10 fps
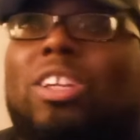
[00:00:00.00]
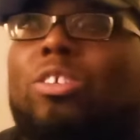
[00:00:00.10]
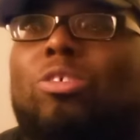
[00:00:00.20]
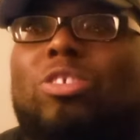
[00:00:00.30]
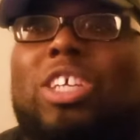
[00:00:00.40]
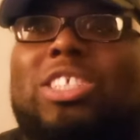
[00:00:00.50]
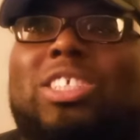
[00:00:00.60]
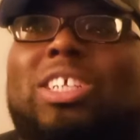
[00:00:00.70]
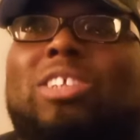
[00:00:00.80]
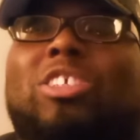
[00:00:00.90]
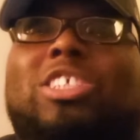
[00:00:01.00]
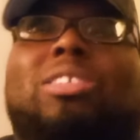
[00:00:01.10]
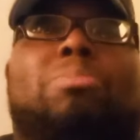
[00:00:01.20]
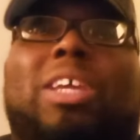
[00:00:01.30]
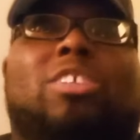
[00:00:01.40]
Dude, just
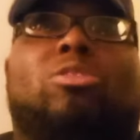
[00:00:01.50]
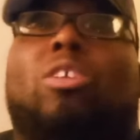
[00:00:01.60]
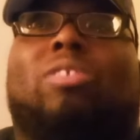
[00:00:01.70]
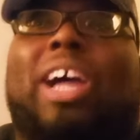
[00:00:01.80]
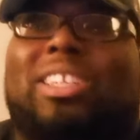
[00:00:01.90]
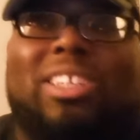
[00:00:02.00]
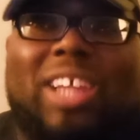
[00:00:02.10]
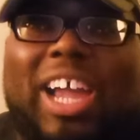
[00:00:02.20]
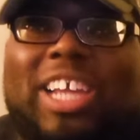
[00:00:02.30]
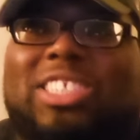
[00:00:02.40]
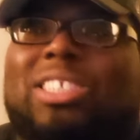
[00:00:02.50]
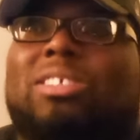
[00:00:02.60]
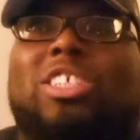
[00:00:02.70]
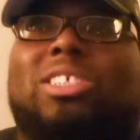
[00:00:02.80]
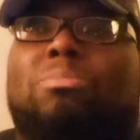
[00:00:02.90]
just admit you don't like the Lions,
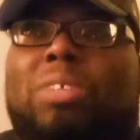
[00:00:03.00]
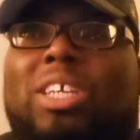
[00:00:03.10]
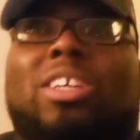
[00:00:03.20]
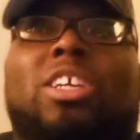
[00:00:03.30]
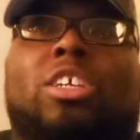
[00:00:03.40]
and just admit